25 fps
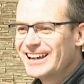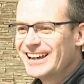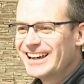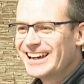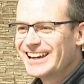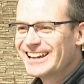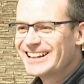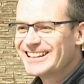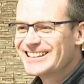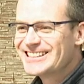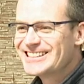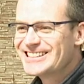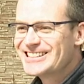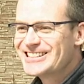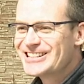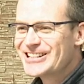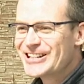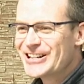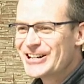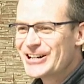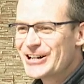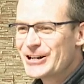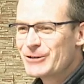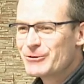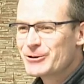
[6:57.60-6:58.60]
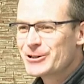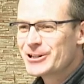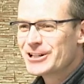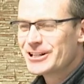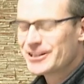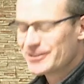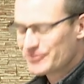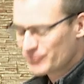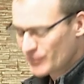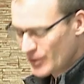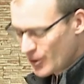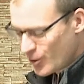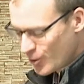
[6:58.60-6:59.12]
And what
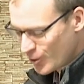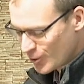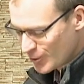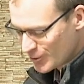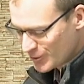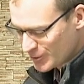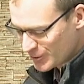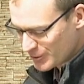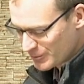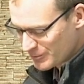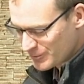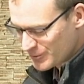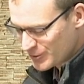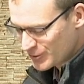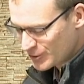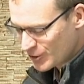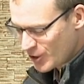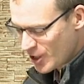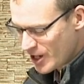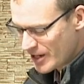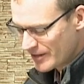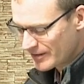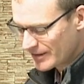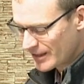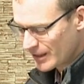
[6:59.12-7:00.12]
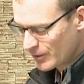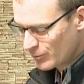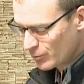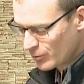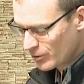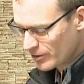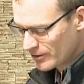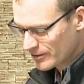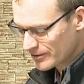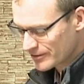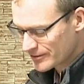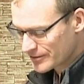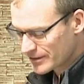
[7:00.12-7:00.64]
an awesome sign that
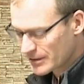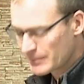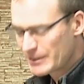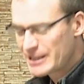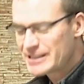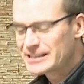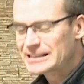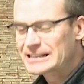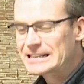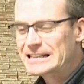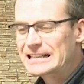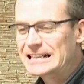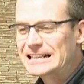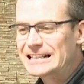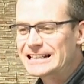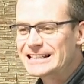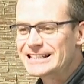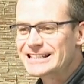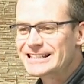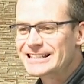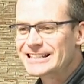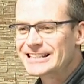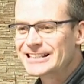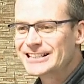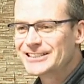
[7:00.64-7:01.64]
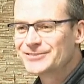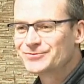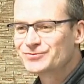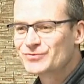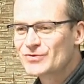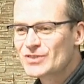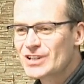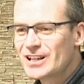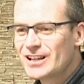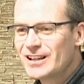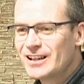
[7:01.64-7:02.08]
was. The amazing thing is that